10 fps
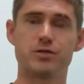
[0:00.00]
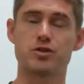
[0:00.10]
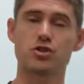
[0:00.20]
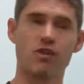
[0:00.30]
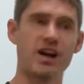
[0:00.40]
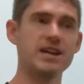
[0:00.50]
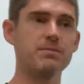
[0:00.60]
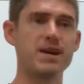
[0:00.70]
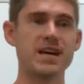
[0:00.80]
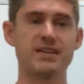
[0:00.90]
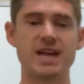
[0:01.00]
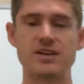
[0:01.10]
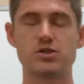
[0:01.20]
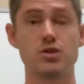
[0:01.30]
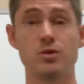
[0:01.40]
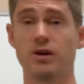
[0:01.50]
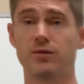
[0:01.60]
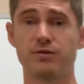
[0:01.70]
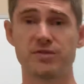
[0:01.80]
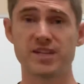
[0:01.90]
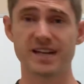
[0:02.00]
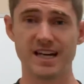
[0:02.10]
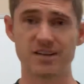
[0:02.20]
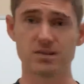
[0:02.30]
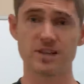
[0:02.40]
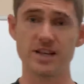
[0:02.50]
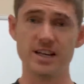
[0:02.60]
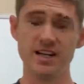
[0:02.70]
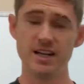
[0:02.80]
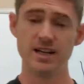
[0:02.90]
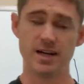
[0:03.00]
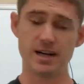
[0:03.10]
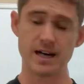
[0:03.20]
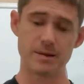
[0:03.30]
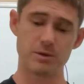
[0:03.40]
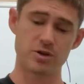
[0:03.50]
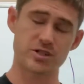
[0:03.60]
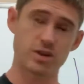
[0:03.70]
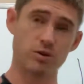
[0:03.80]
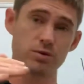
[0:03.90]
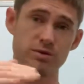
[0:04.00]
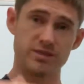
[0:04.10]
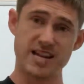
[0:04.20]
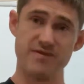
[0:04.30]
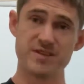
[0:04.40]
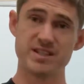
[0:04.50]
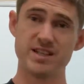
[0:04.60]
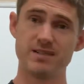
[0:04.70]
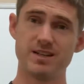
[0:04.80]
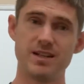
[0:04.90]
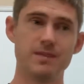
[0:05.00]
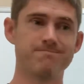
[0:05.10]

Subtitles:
If you're trying to make that 250 calorie or so deficit,